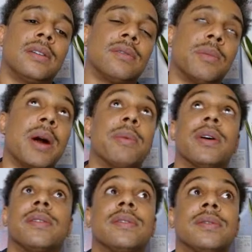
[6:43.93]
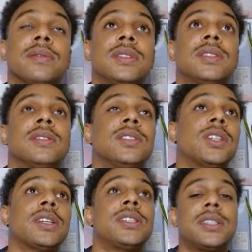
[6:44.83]
Remember,
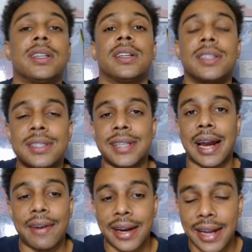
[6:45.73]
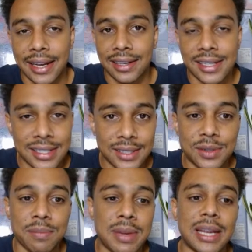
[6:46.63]
just staring and listening
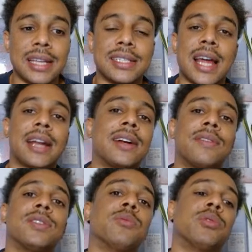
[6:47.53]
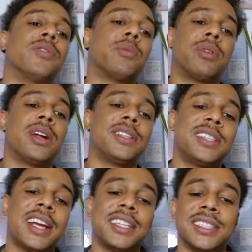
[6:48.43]
to me is not enough to improve your
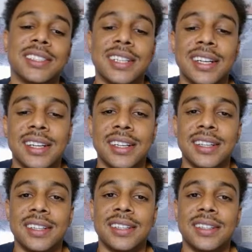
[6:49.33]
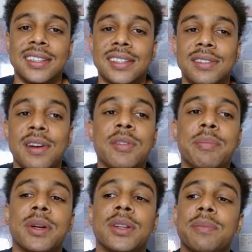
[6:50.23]
pronunciation. You have to
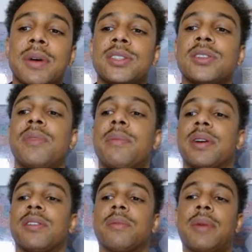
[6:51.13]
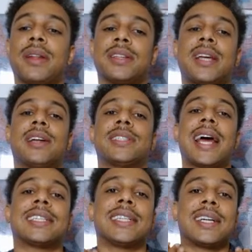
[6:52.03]
build the muscle memory by the sounds
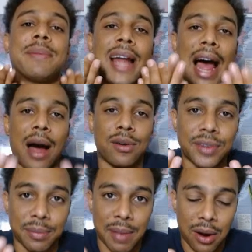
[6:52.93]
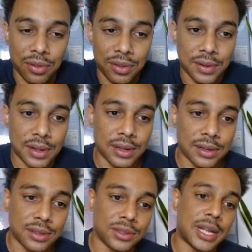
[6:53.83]
actually coming out of your mouth.
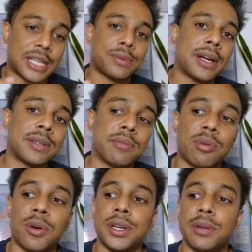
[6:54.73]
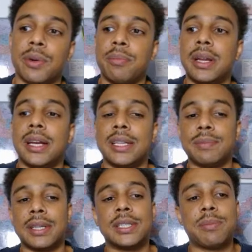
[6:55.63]
So that's why it's important you repeat as
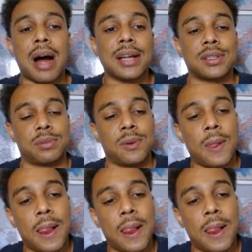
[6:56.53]
much as possible.